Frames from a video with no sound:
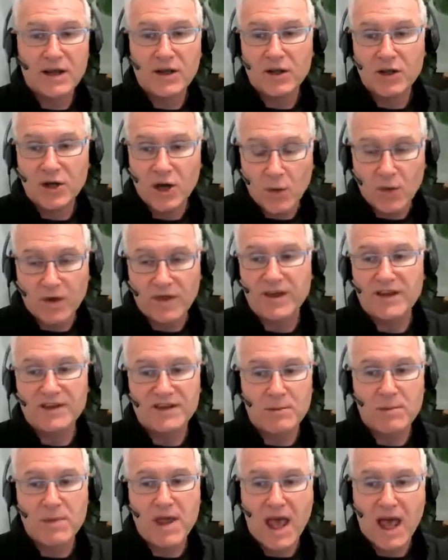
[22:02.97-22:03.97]
You don't want things
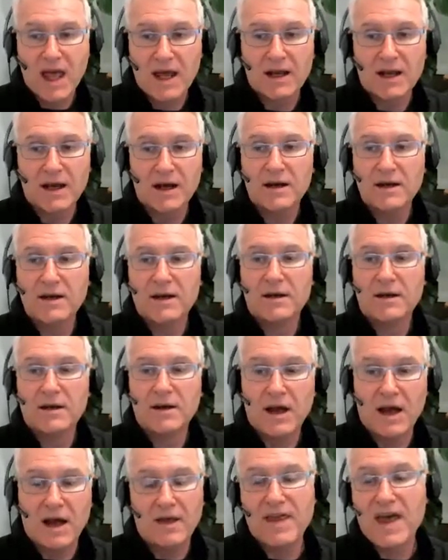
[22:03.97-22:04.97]
to meander.
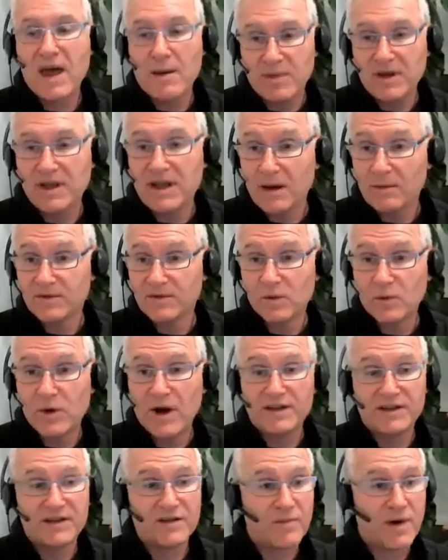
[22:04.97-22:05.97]
That becomes a
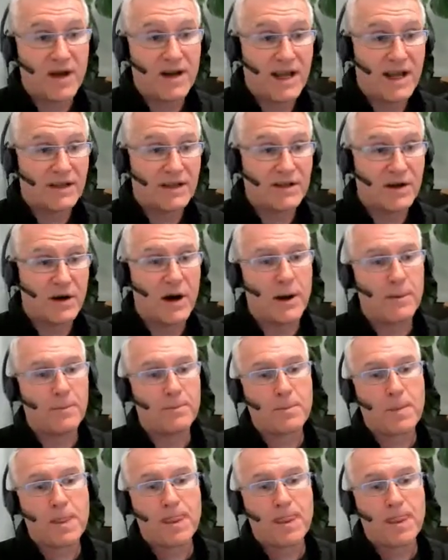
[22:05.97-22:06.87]
waste of money and time.